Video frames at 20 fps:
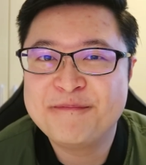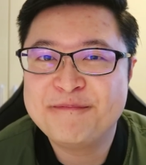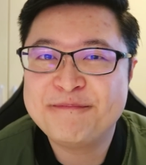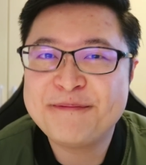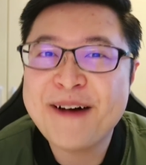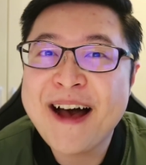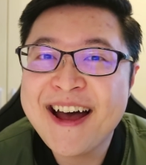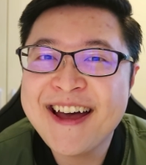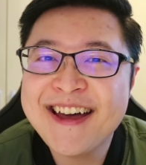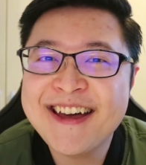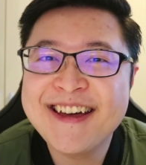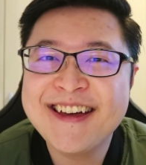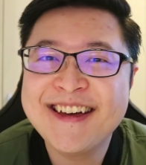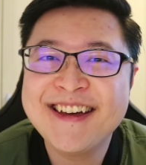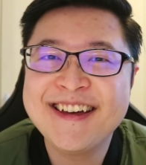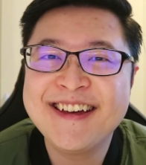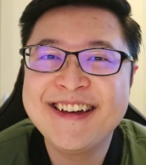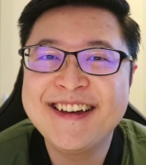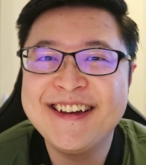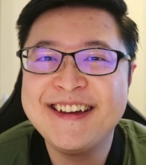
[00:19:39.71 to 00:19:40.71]

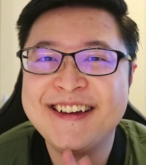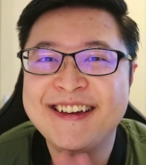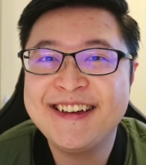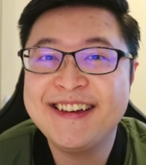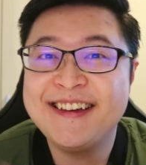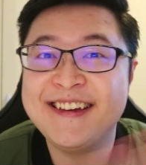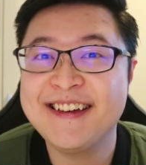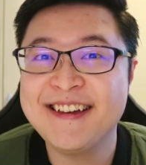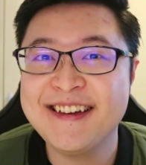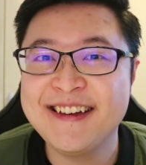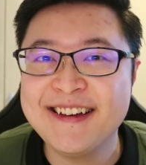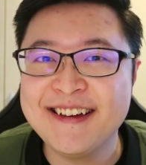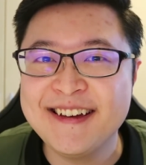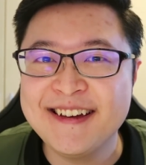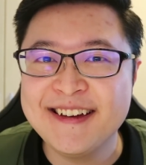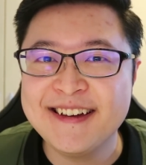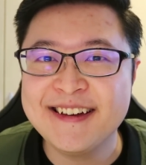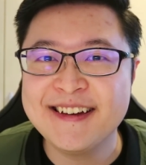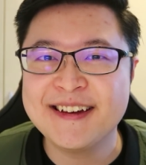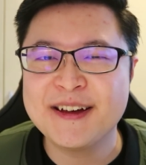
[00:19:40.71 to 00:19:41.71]

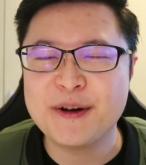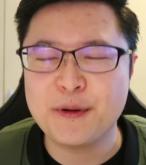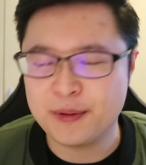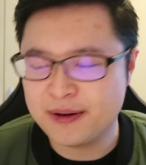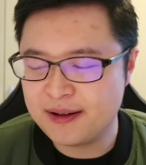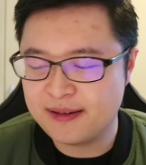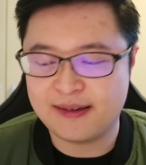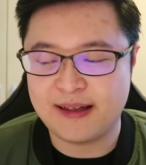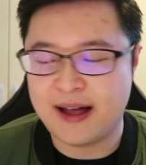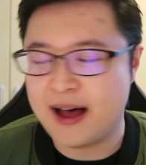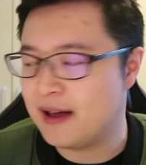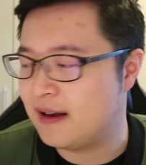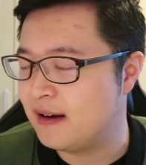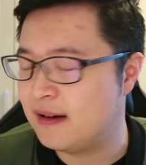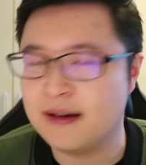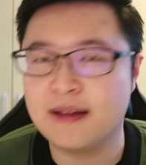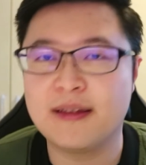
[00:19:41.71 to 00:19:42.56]
Bye! What is that?